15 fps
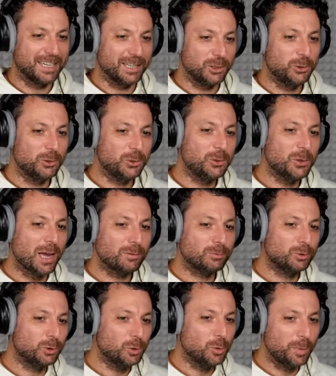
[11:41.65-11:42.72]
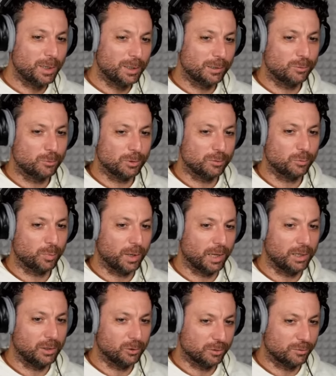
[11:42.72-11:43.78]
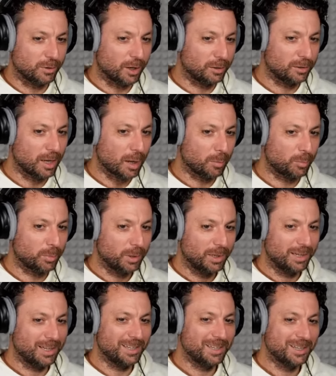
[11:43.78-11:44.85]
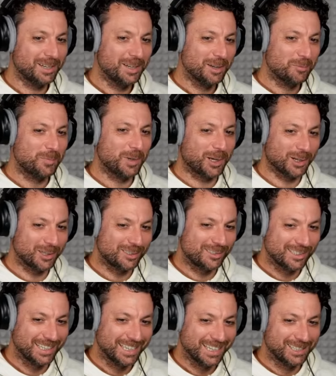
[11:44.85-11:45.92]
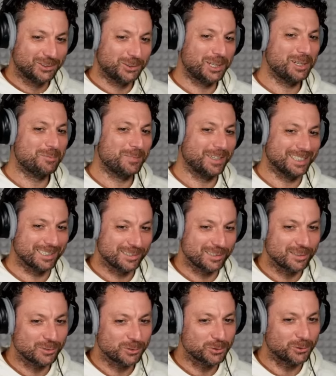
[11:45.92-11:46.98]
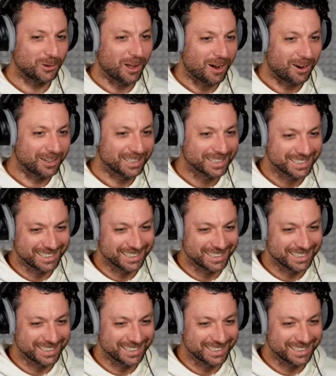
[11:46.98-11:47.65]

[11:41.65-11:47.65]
You have 2 minutes to explain your startup because 3 minutes is too long.